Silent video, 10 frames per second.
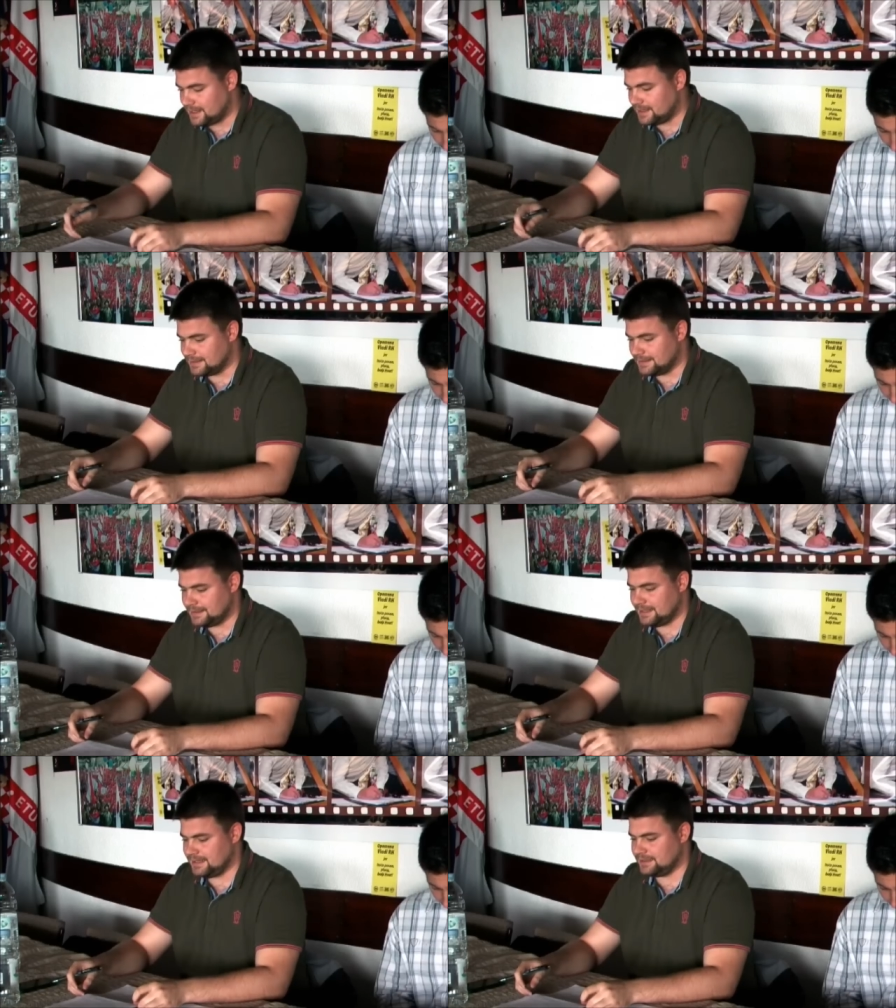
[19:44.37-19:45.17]
uh,
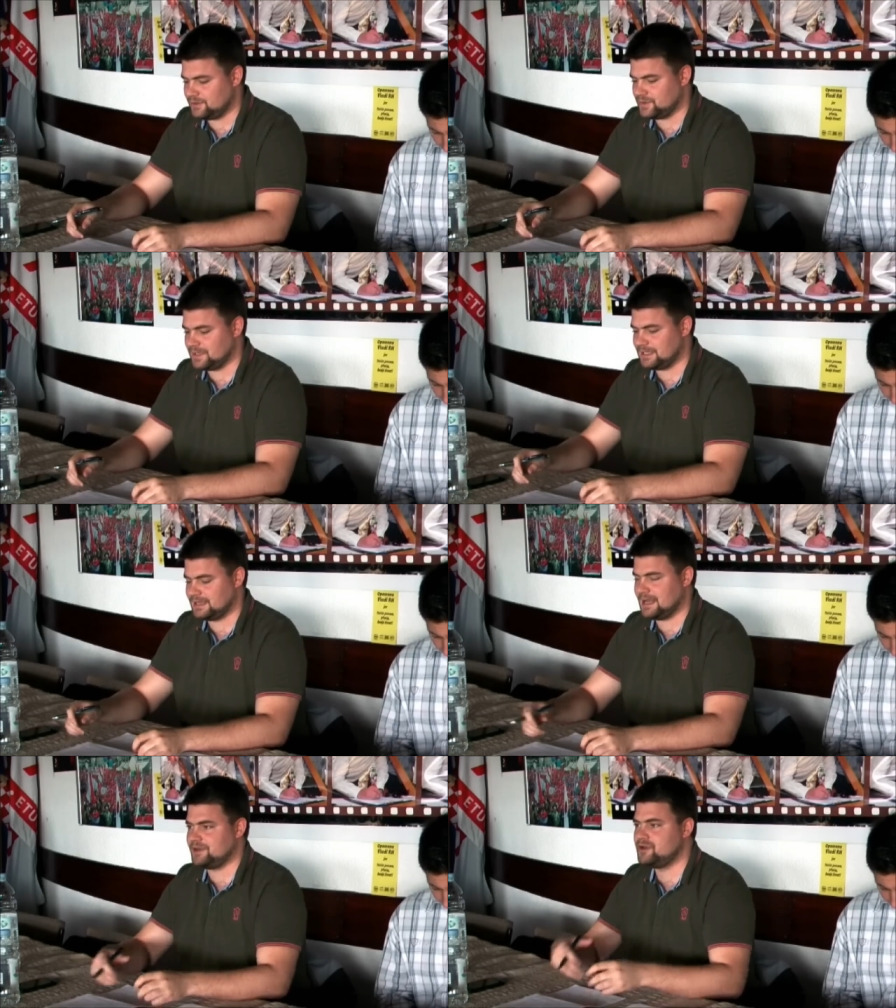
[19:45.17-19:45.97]
into
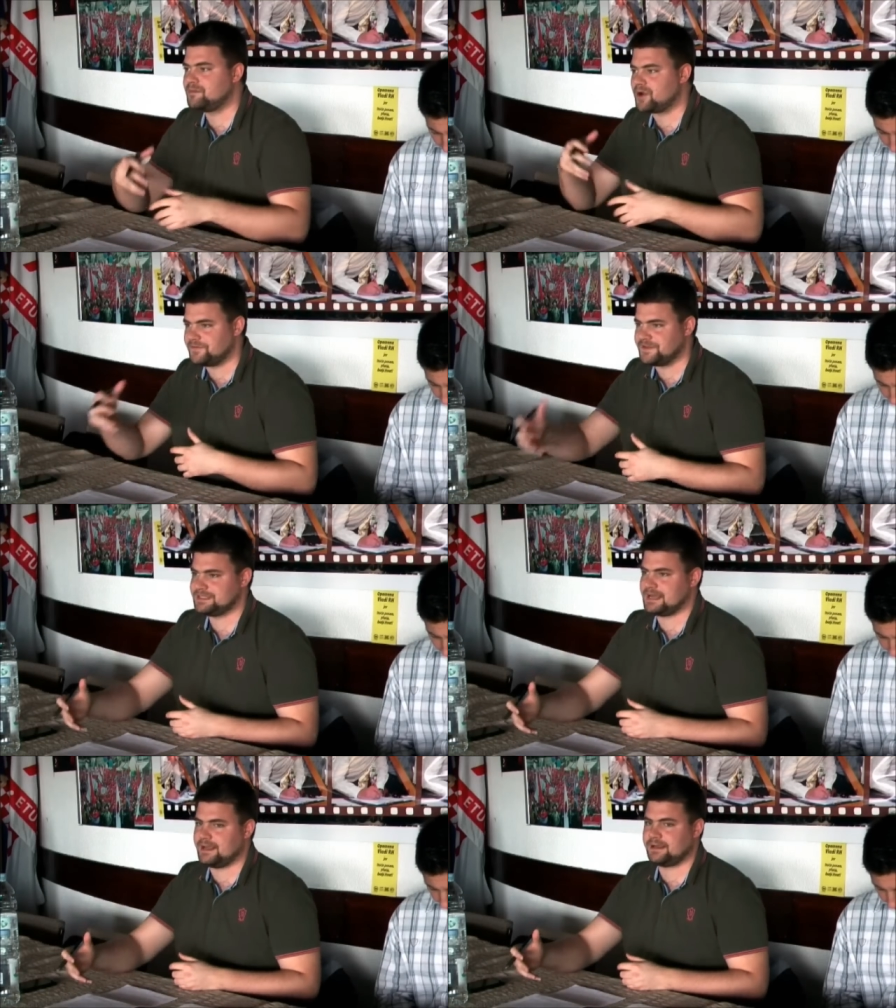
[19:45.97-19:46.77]
a new profit
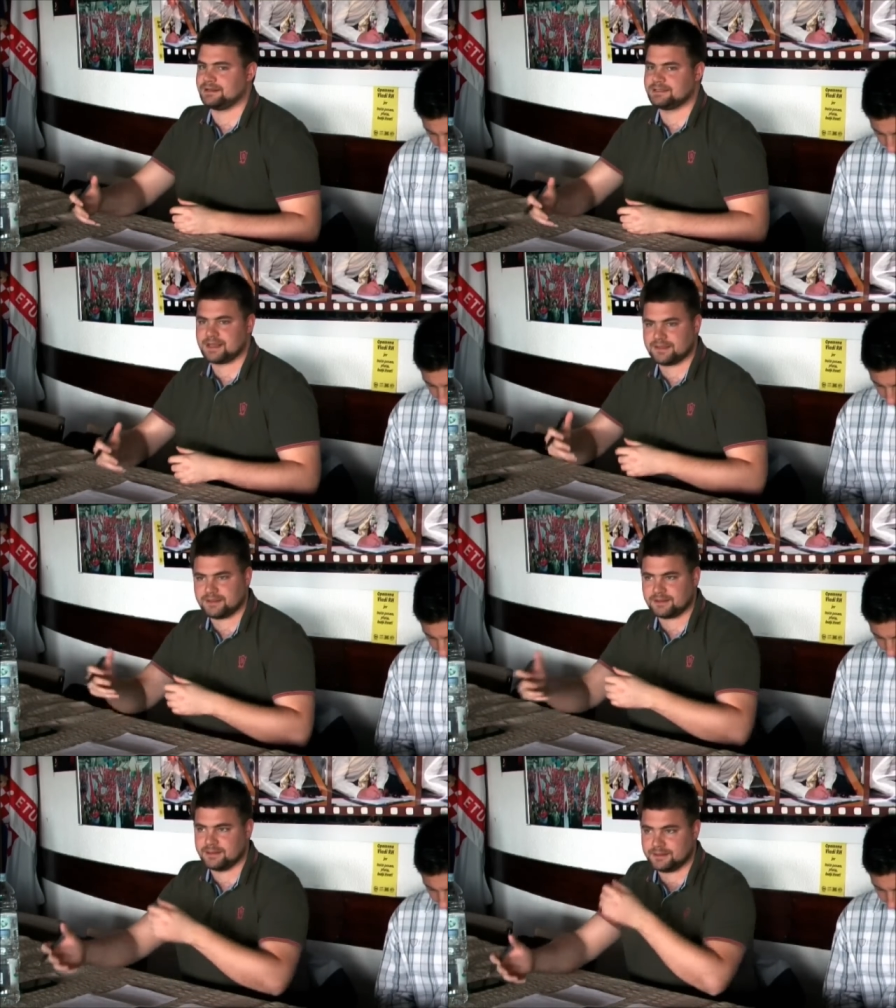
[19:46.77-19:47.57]
cycle,
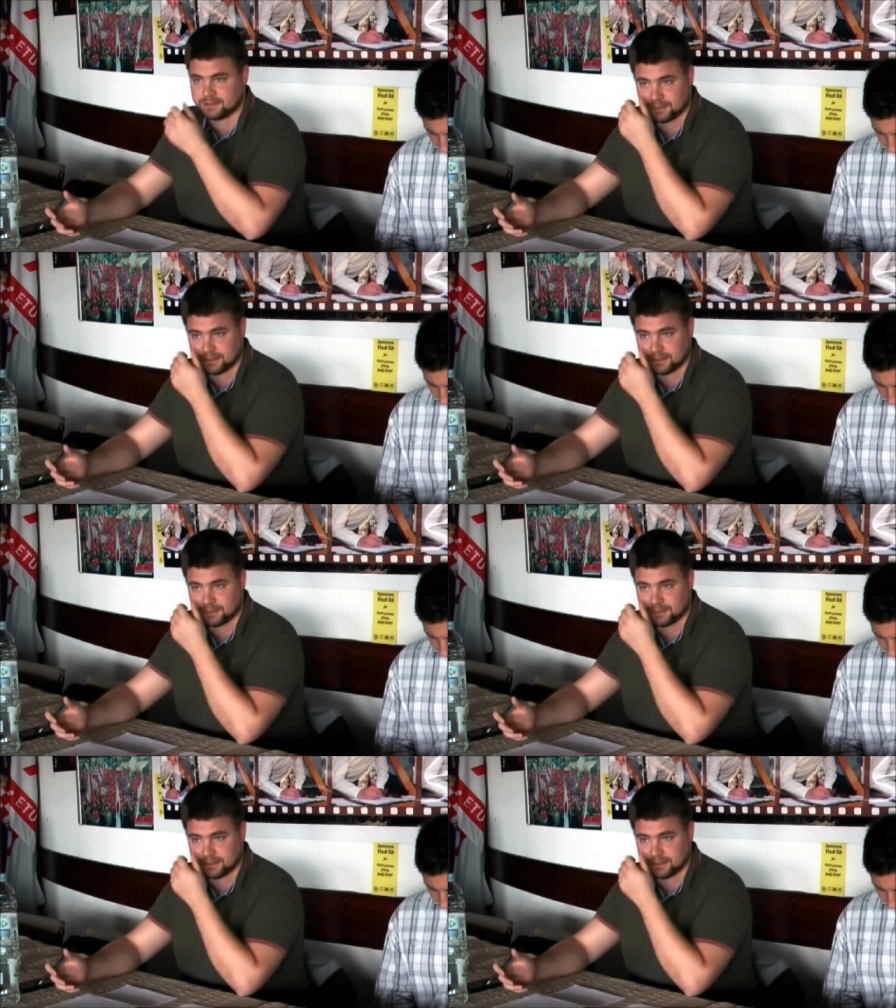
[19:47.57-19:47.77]
something that